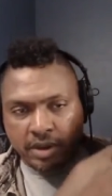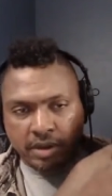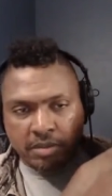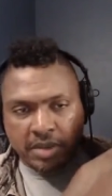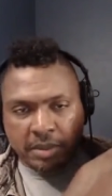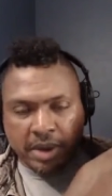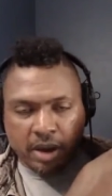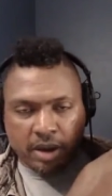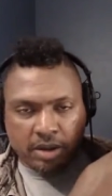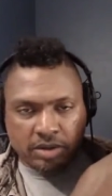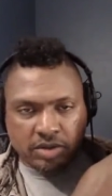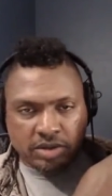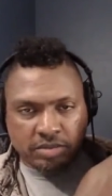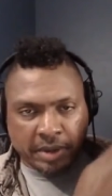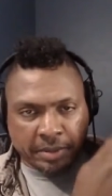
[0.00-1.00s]
my
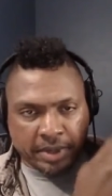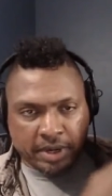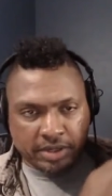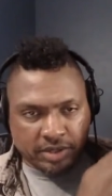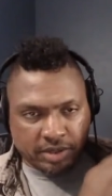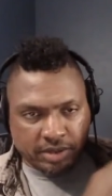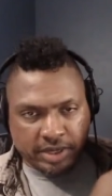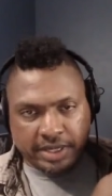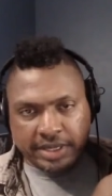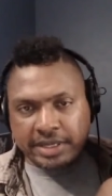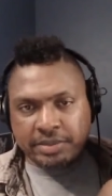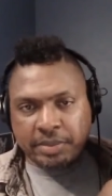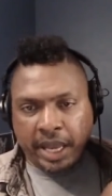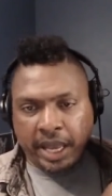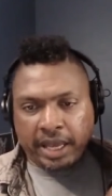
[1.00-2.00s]
balls my balls are in these
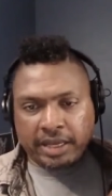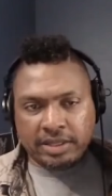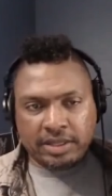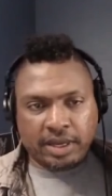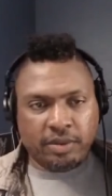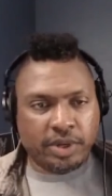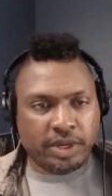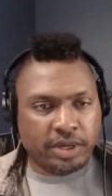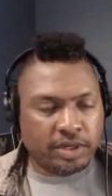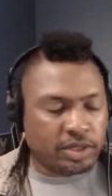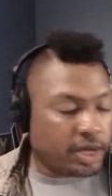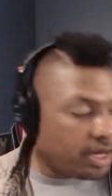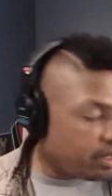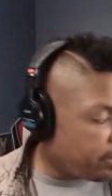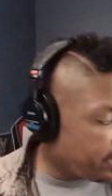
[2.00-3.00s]
bags and we're going to
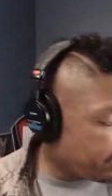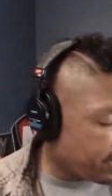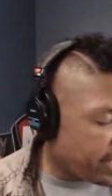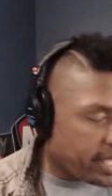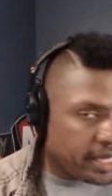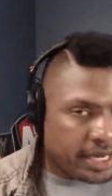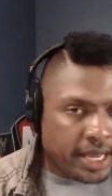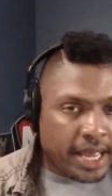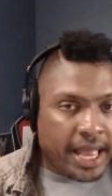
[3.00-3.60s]
talk about that